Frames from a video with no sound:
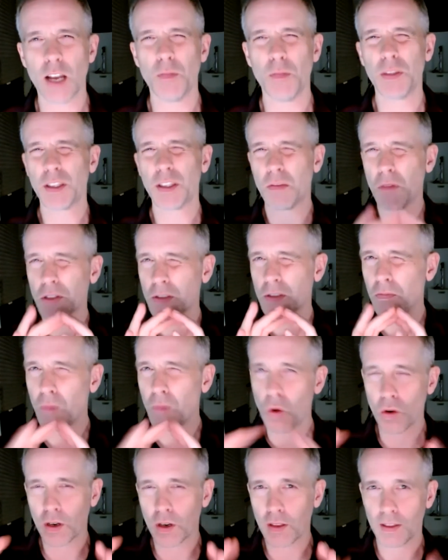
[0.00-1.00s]
But the most
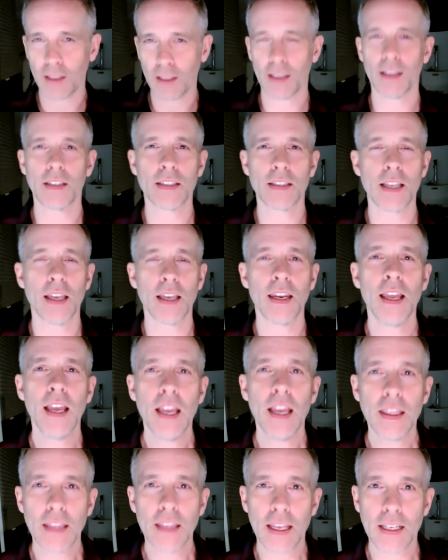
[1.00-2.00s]
important thing is that
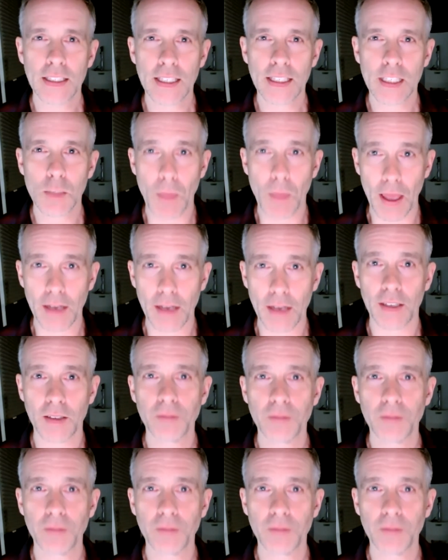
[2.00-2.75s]
it's expanded.